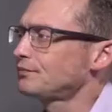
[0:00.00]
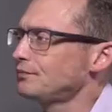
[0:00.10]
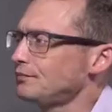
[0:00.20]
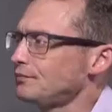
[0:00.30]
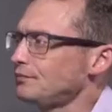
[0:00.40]

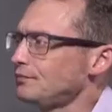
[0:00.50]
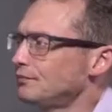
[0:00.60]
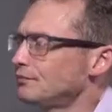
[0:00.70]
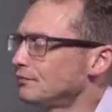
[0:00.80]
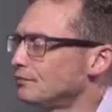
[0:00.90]

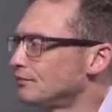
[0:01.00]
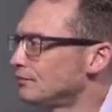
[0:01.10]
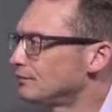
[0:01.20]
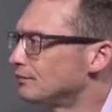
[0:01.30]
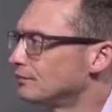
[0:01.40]

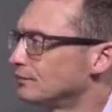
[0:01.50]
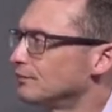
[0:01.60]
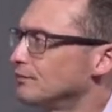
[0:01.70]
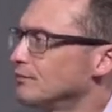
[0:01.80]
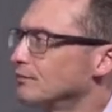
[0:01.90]

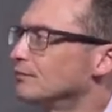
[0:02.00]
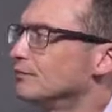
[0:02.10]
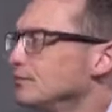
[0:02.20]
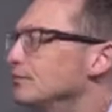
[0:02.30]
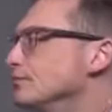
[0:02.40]

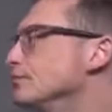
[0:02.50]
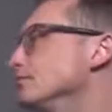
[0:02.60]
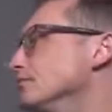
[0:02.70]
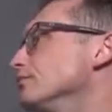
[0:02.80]
The person shown says nothing.